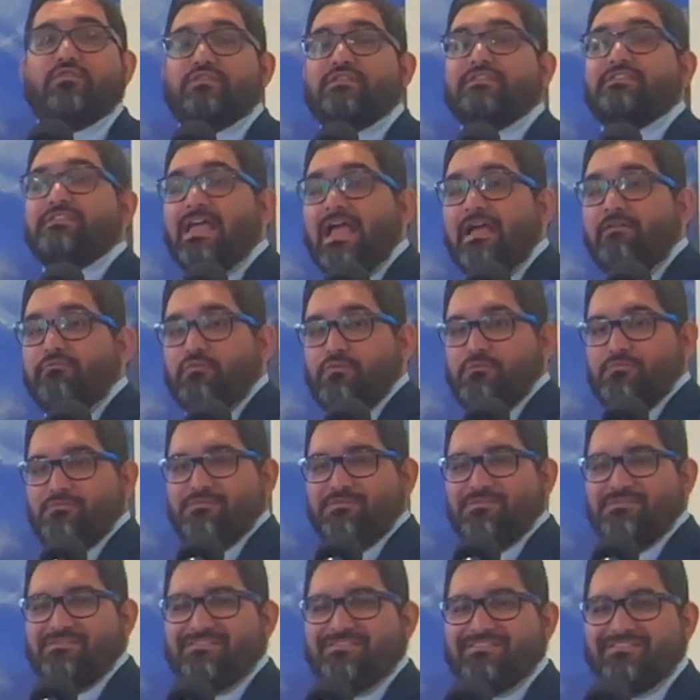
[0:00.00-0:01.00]
the devil.
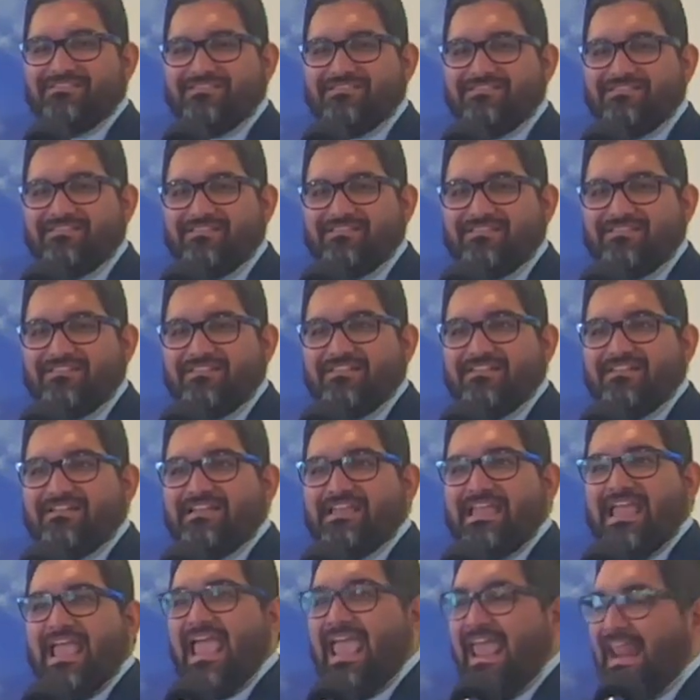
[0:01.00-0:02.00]

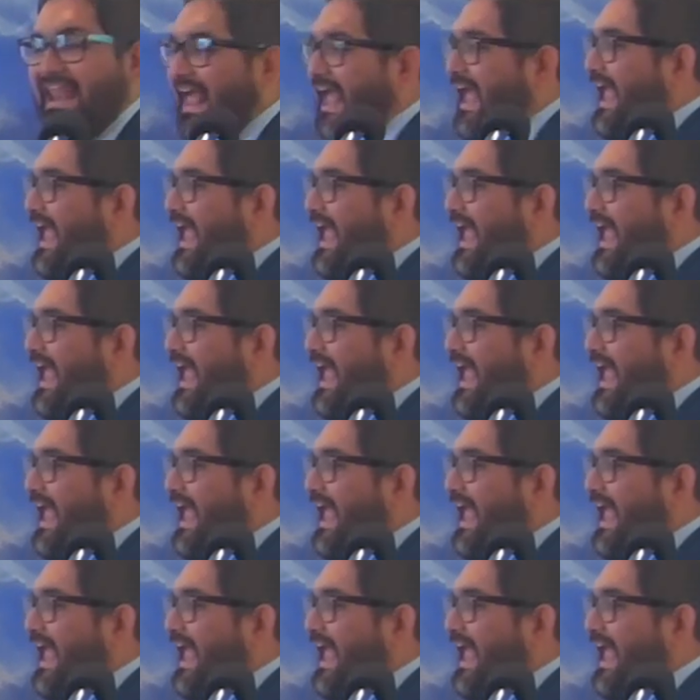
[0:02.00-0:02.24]
And I